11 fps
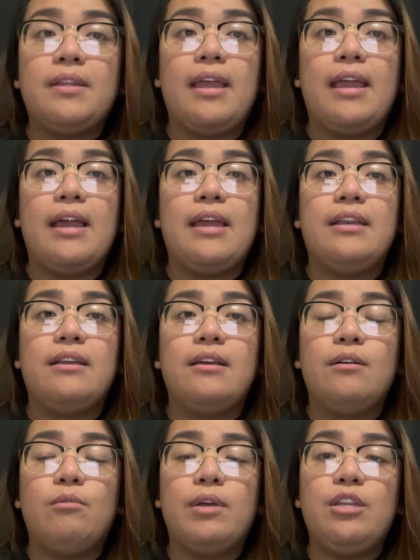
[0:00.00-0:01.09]
And
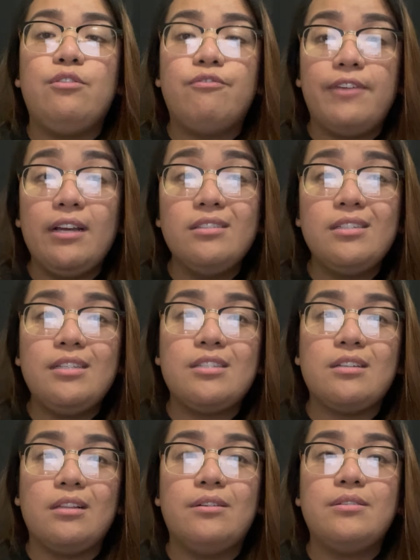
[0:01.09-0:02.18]
when you fail to
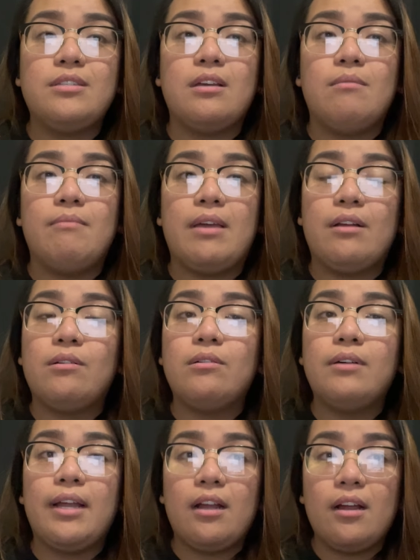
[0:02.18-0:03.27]
disclose a
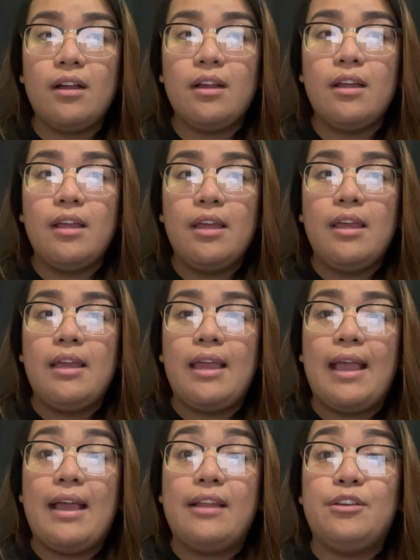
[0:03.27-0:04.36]
medical error
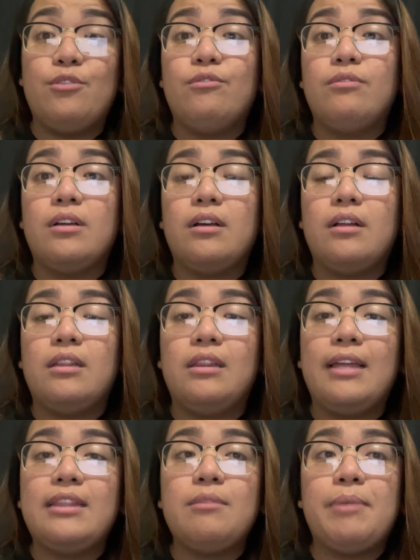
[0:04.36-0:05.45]
and you
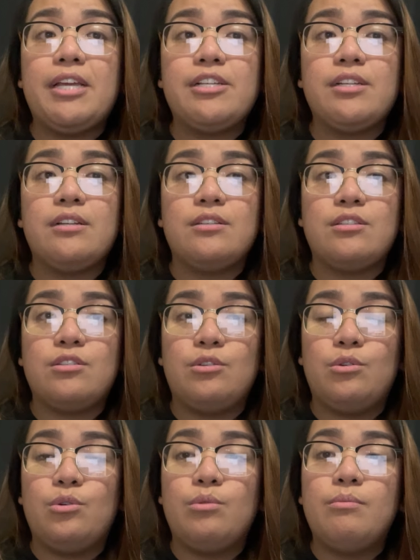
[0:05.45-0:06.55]
let the patient
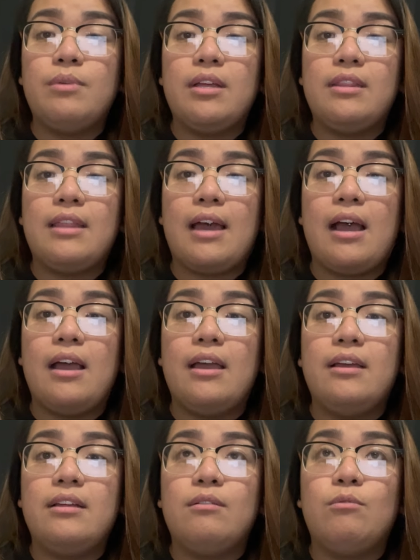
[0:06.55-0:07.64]
assume
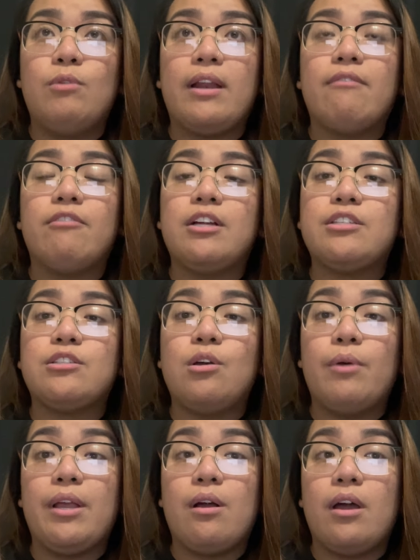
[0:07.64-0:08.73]
that whatever is
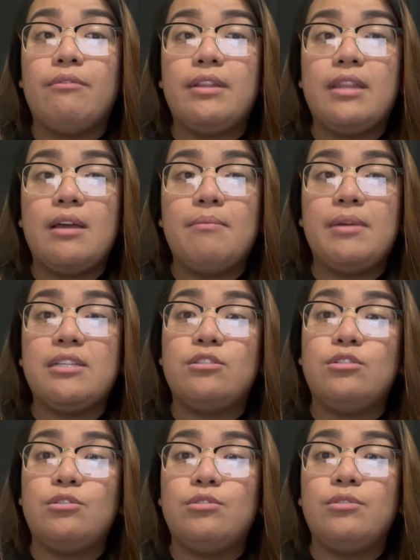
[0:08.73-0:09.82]
going on with them is
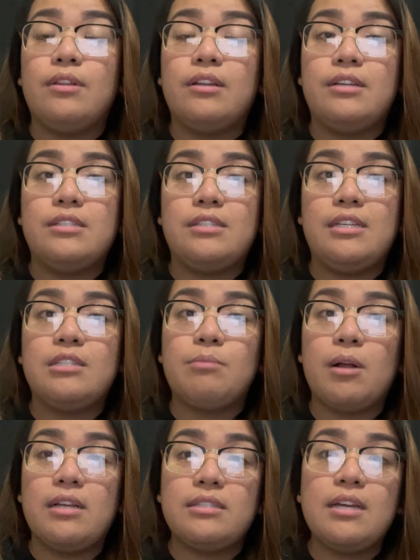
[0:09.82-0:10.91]
due to the disease
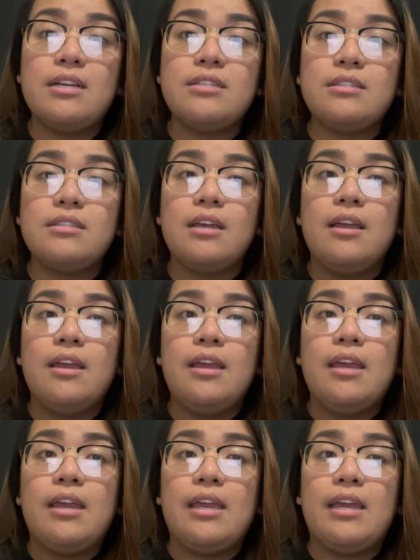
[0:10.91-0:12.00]
process,
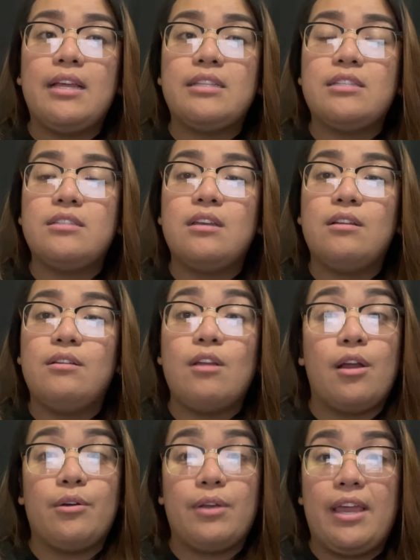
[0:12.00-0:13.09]
it's
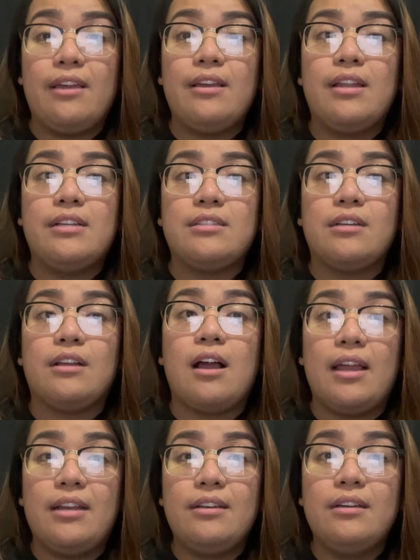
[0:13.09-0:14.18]
not okay and it's
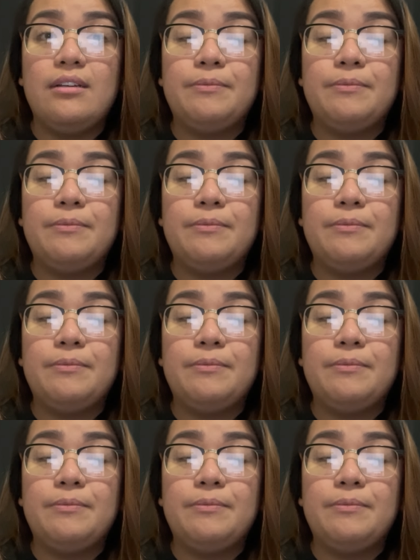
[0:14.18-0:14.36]
unkind.